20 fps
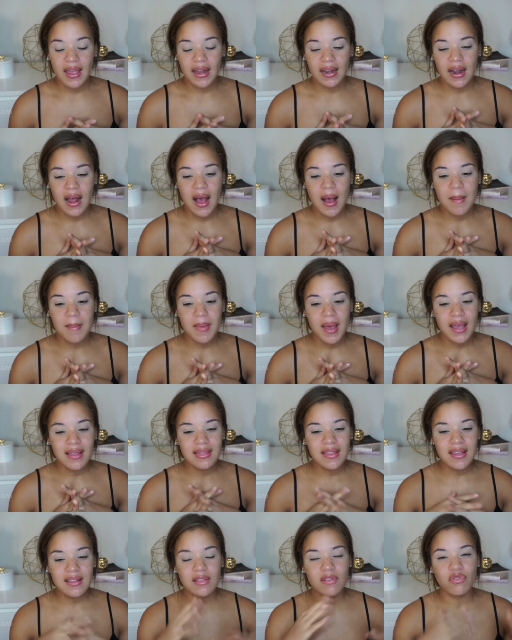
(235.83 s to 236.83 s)
And um, I
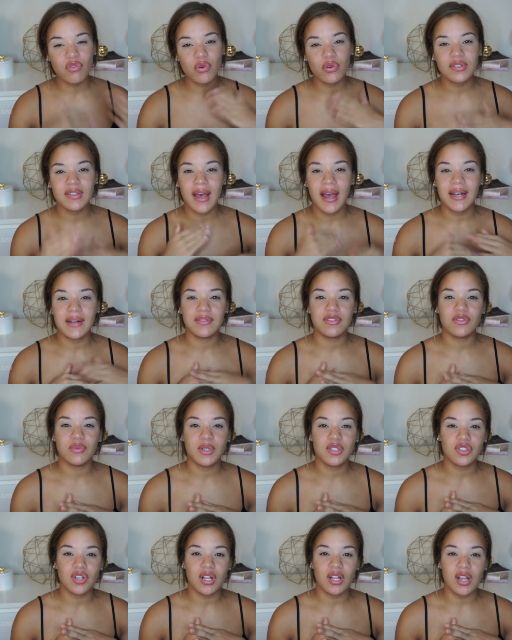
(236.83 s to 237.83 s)
think the roles kind of
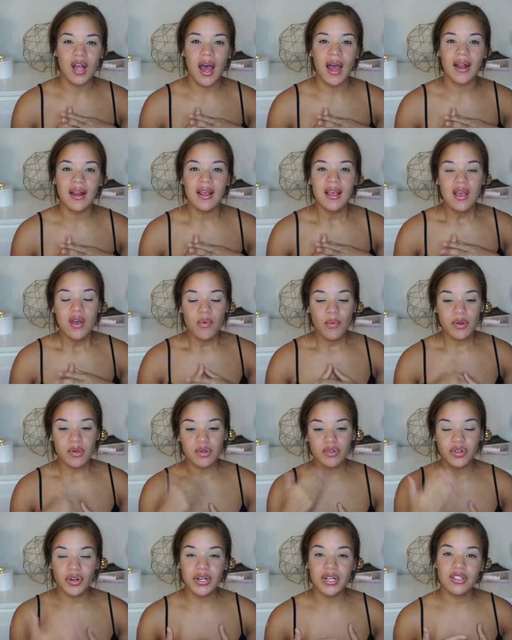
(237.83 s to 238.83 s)
switch a lot when
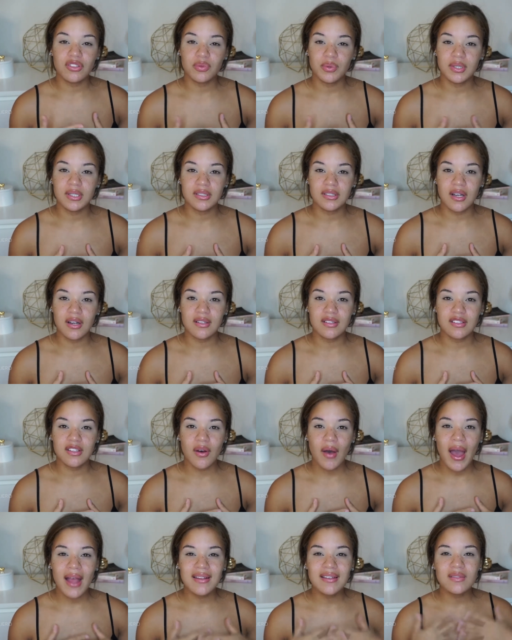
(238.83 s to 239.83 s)
you turn into an adult.
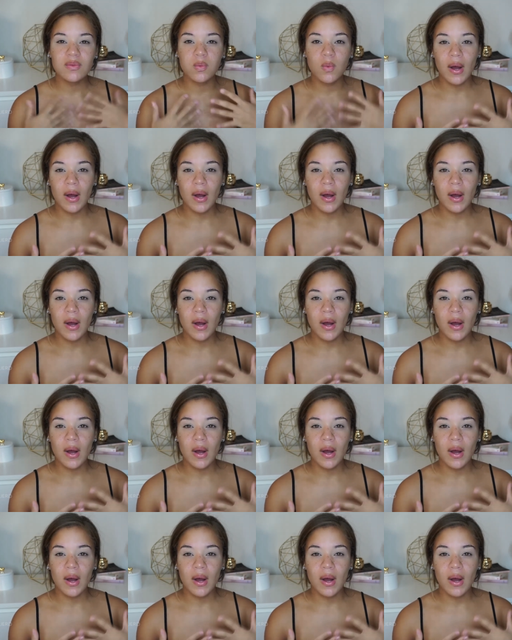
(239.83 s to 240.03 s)
So I just